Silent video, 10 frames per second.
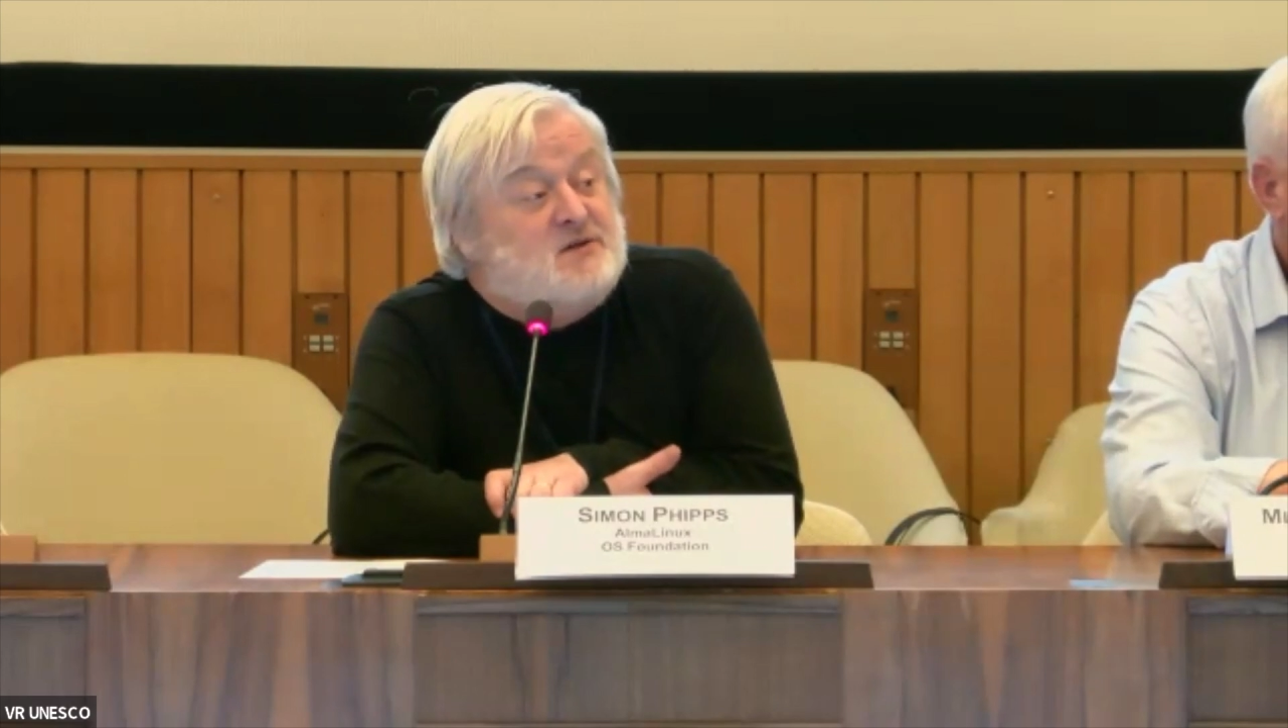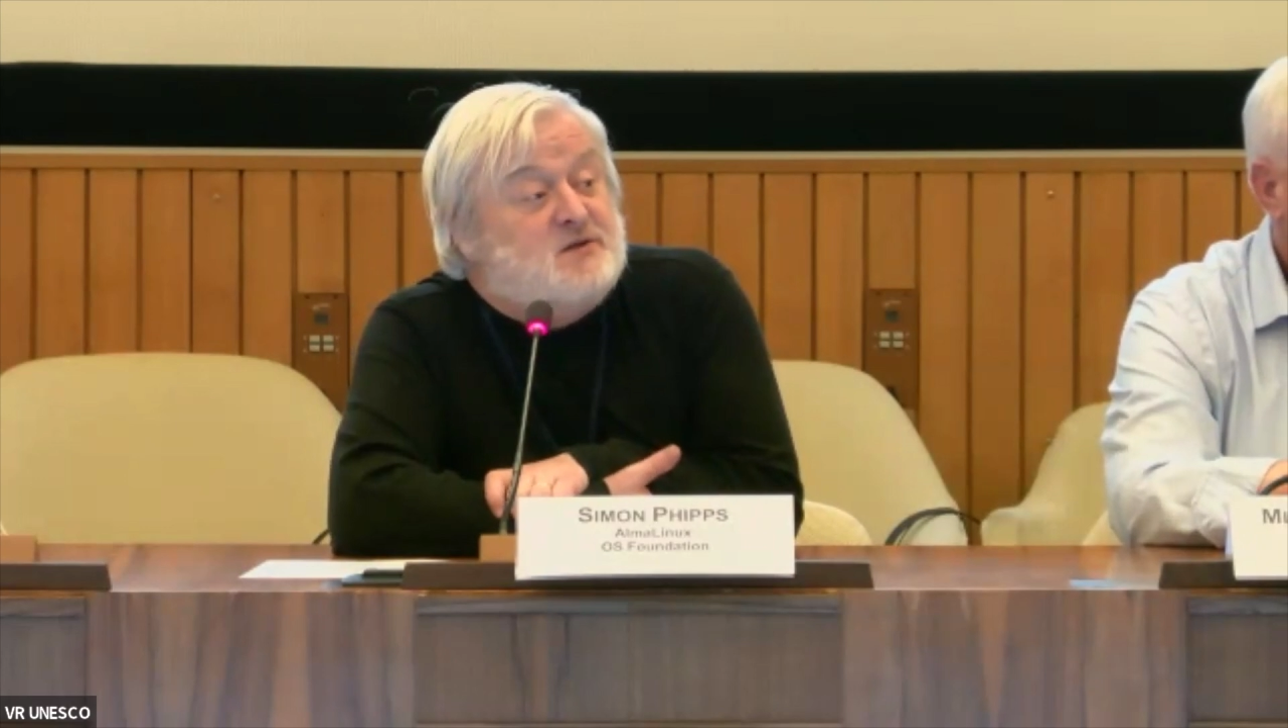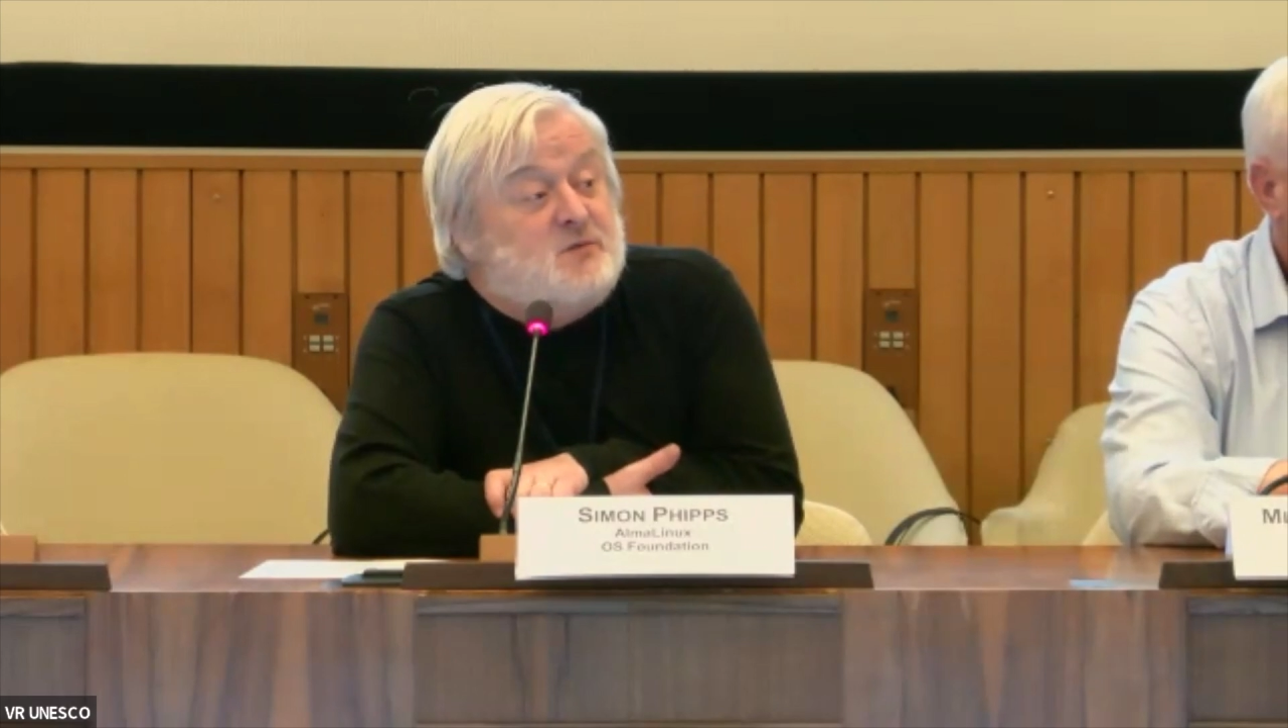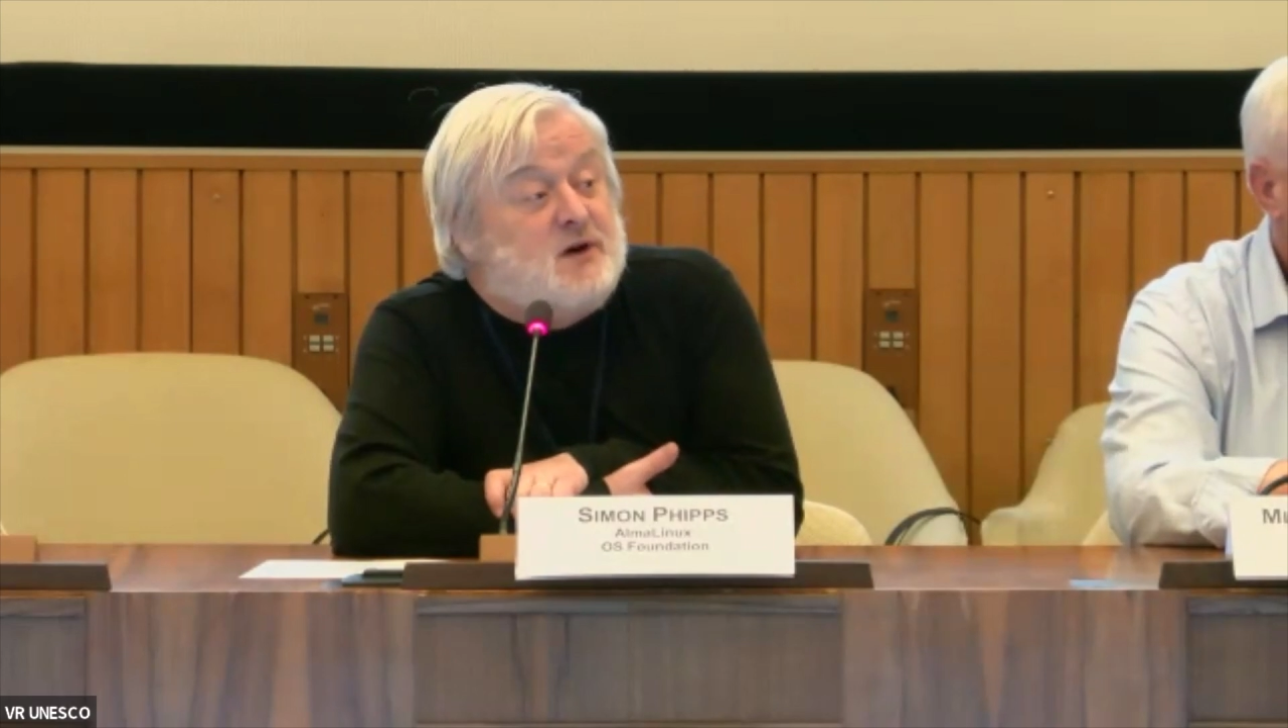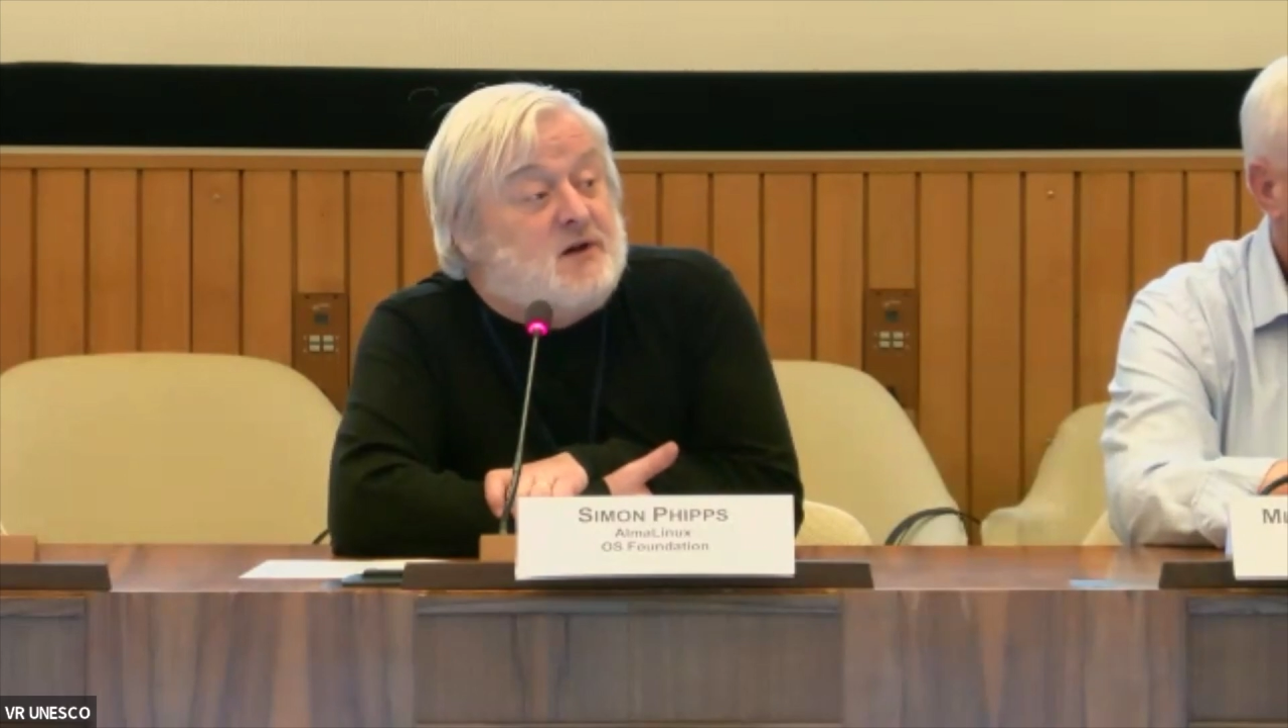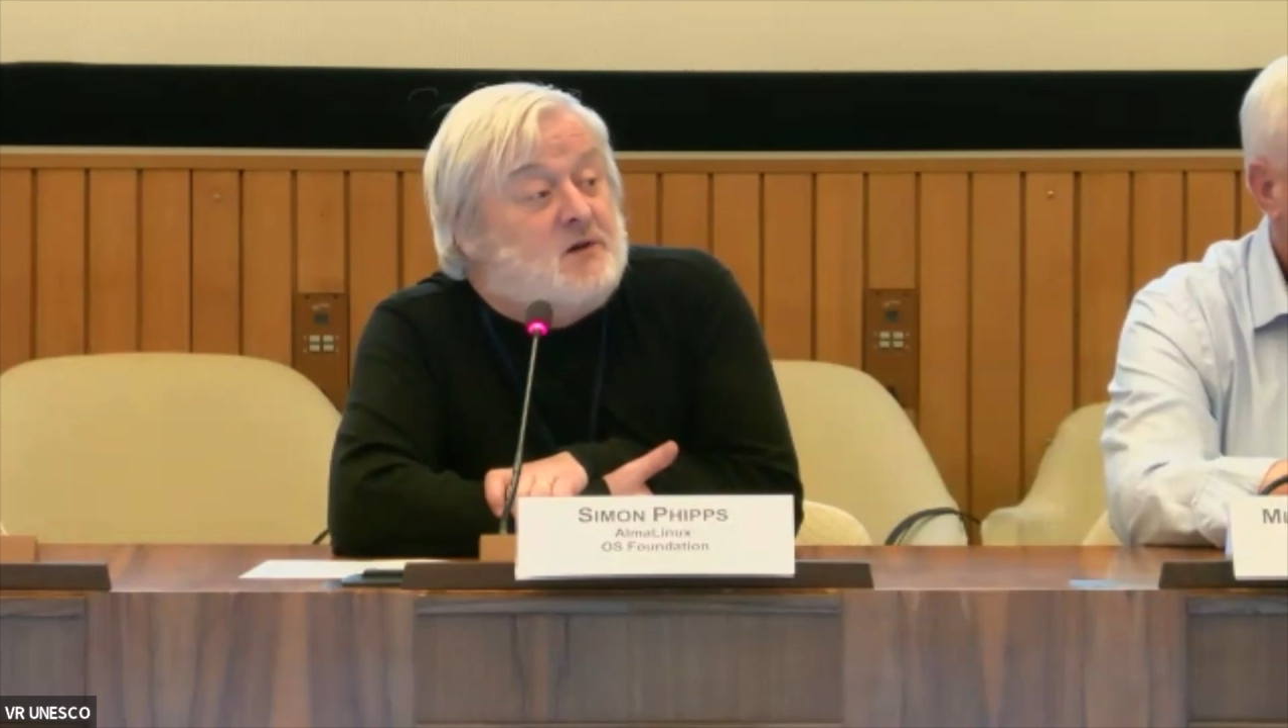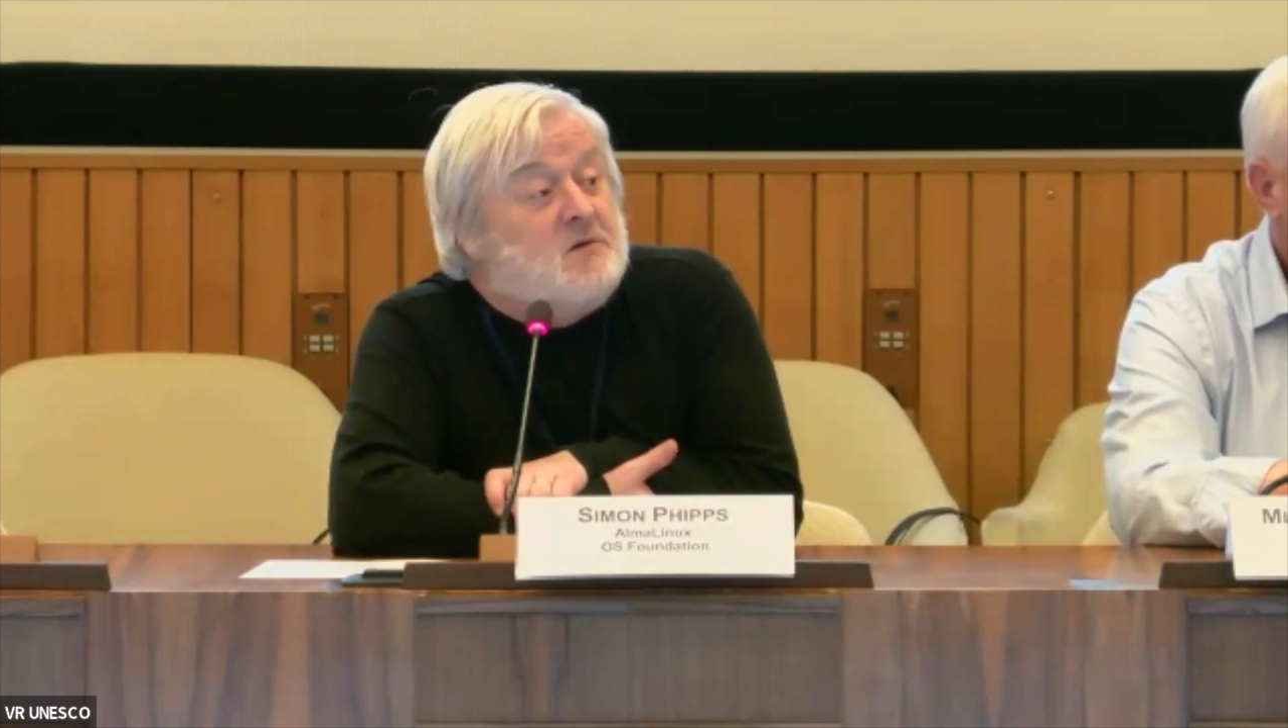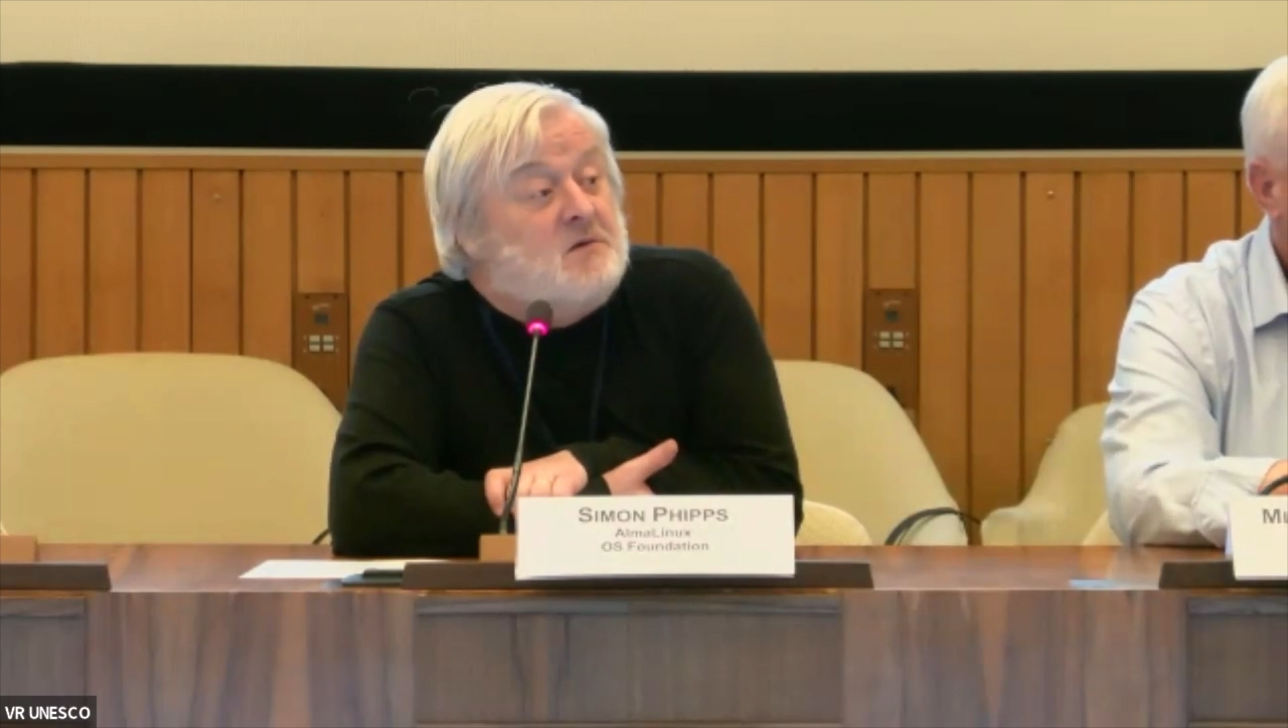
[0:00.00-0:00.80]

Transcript: as well.